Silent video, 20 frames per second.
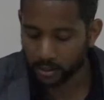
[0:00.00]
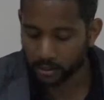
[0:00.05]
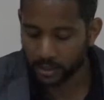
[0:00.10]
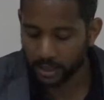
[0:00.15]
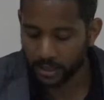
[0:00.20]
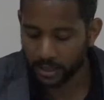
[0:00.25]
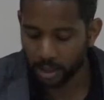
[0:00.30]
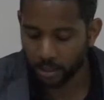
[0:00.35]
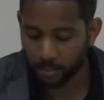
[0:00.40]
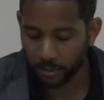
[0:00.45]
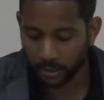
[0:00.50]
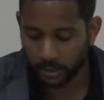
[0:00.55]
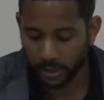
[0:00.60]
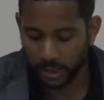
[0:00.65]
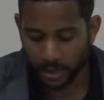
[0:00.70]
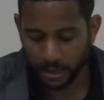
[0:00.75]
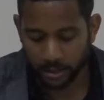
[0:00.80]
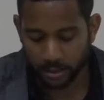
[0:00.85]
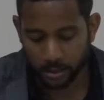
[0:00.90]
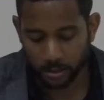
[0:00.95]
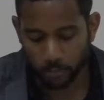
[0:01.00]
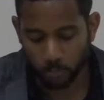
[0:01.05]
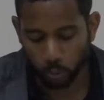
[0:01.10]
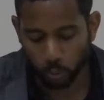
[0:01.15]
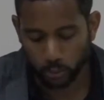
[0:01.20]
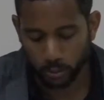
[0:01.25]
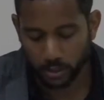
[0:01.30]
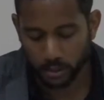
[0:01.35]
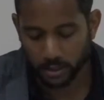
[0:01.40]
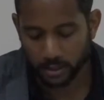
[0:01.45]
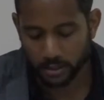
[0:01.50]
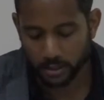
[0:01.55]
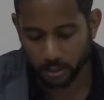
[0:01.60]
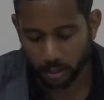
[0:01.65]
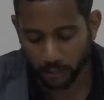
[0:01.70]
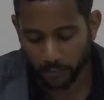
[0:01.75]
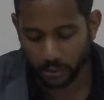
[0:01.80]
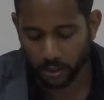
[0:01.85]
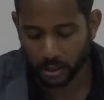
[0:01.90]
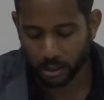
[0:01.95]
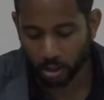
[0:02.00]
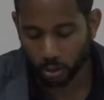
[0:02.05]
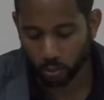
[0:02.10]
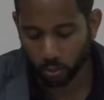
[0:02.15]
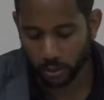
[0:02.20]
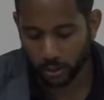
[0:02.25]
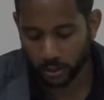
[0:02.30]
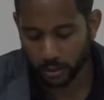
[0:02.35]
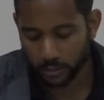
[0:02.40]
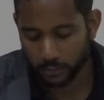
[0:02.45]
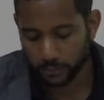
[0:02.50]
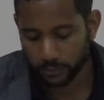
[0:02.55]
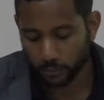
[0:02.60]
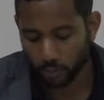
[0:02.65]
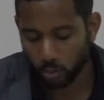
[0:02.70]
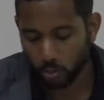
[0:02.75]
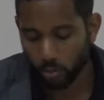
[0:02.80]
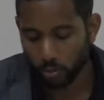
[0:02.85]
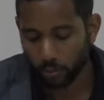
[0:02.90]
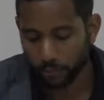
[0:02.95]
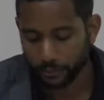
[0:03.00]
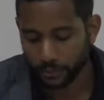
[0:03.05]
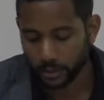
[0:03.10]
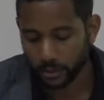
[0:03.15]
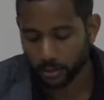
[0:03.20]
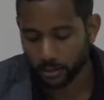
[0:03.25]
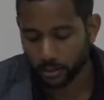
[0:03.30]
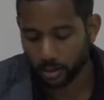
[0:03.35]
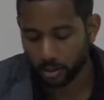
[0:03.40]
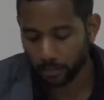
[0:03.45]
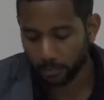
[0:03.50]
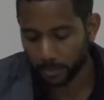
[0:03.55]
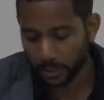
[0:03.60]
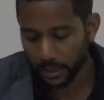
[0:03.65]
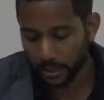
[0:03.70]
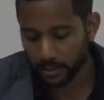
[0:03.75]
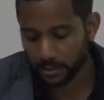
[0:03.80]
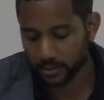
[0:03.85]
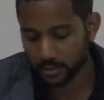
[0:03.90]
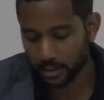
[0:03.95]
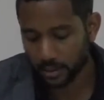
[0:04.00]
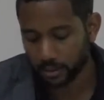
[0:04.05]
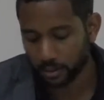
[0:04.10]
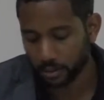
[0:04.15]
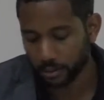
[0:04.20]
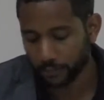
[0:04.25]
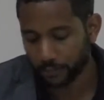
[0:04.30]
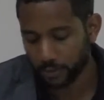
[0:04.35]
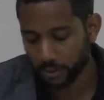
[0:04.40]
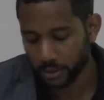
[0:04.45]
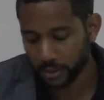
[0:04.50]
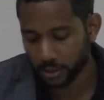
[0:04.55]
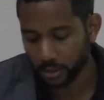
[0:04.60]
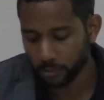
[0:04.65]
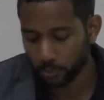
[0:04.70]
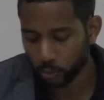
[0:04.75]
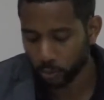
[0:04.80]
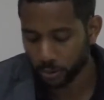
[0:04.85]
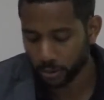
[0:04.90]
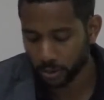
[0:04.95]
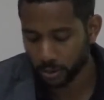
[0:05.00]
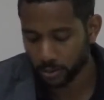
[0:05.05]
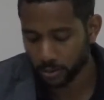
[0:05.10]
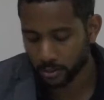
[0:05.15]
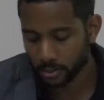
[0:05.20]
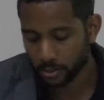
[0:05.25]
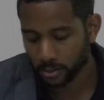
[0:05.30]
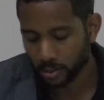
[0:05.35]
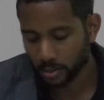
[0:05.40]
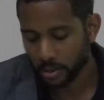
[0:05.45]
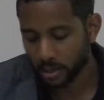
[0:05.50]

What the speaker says: enable clients both to discover an outlet for often complex and confusing emotions